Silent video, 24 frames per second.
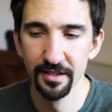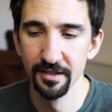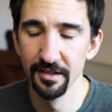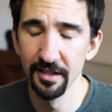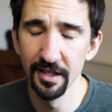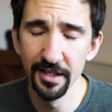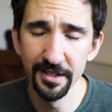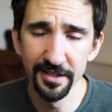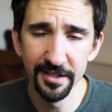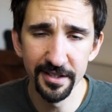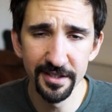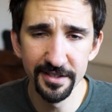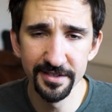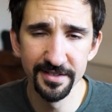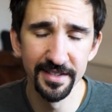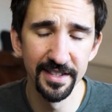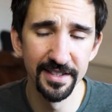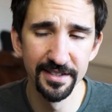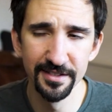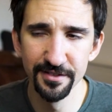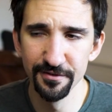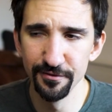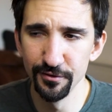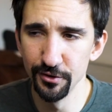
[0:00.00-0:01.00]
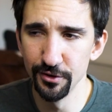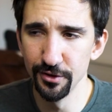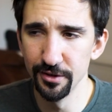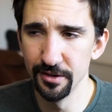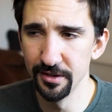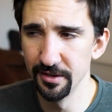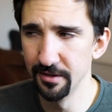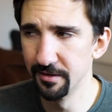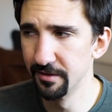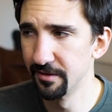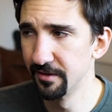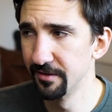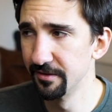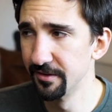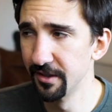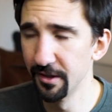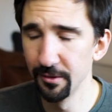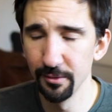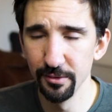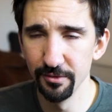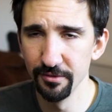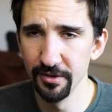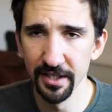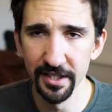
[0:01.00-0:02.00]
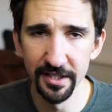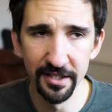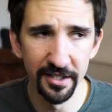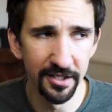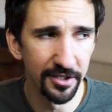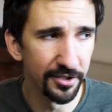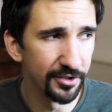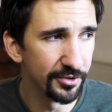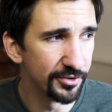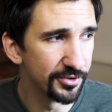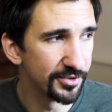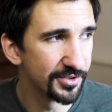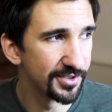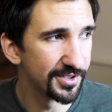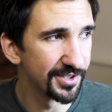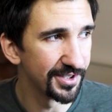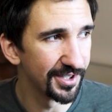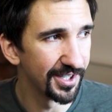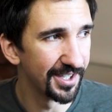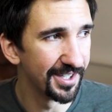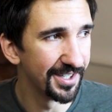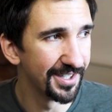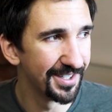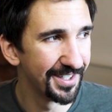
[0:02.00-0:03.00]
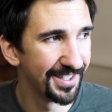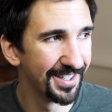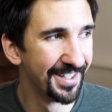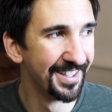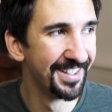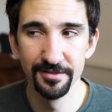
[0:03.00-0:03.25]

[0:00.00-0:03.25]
LiDAR stands for no one really knows, uh,